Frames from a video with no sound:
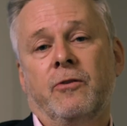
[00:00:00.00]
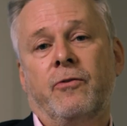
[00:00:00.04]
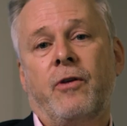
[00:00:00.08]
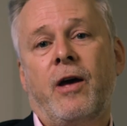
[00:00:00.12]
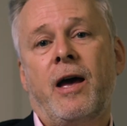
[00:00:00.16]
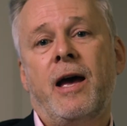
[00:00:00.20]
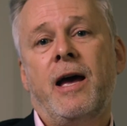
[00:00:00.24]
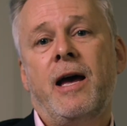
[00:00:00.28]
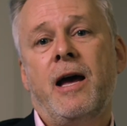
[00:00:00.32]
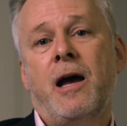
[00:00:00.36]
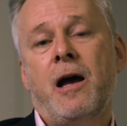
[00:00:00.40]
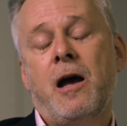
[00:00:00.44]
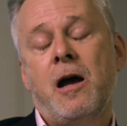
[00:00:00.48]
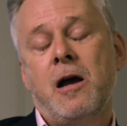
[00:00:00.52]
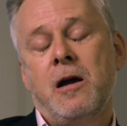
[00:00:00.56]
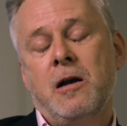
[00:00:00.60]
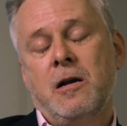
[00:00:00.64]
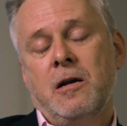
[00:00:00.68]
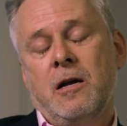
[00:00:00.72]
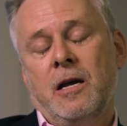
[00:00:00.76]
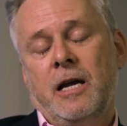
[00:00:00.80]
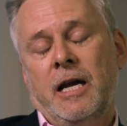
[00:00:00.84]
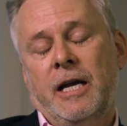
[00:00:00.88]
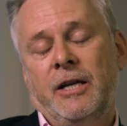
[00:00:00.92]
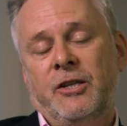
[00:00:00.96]
their
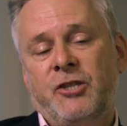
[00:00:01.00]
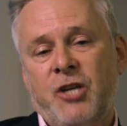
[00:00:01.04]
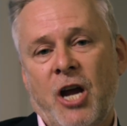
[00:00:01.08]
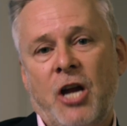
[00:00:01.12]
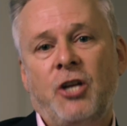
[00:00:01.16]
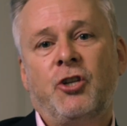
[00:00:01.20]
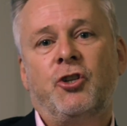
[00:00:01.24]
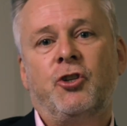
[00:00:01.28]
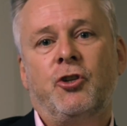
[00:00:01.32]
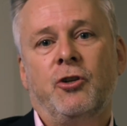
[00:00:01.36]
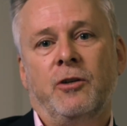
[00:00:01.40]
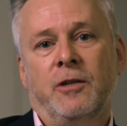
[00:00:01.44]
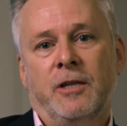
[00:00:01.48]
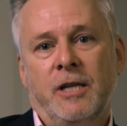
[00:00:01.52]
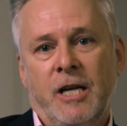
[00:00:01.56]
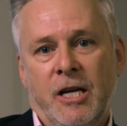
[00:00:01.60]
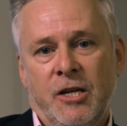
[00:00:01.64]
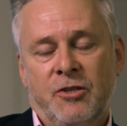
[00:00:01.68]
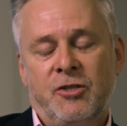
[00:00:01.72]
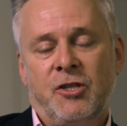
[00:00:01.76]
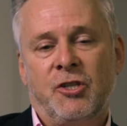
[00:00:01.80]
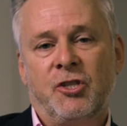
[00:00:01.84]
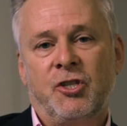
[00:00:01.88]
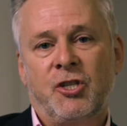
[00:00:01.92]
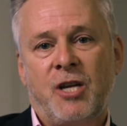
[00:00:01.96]
intention
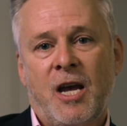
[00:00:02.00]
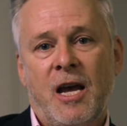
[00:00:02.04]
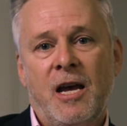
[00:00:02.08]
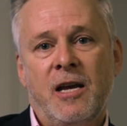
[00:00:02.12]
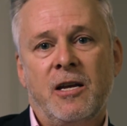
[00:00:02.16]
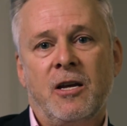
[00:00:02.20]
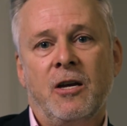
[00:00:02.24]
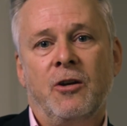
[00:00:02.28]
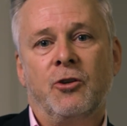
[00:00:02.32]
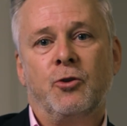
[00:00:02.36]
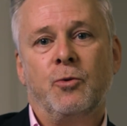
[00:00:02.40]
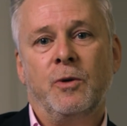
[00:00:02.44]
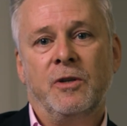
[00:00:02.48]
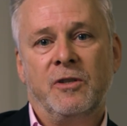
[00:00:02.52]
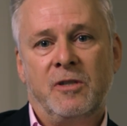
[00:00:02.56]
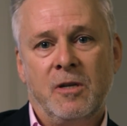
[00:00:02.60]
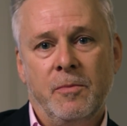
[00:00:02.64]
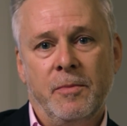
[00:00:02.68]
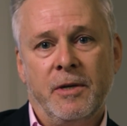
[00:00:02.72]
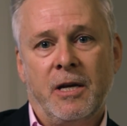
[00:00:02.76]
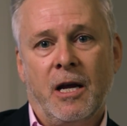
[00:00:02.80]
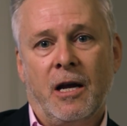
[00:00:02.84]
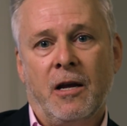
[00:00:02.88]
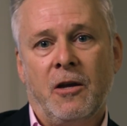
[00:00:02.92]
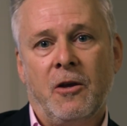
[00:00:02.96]
is to scare you, to
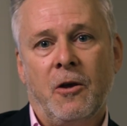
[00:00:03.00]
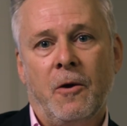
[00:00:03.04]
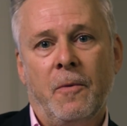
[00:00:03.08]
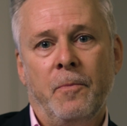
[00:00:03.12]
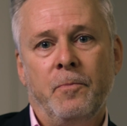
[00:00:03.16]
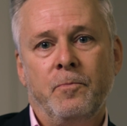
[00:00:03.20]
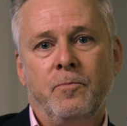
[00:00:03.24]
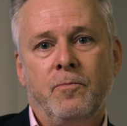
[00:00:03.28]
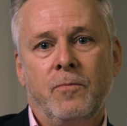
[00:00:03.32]
intimidate you.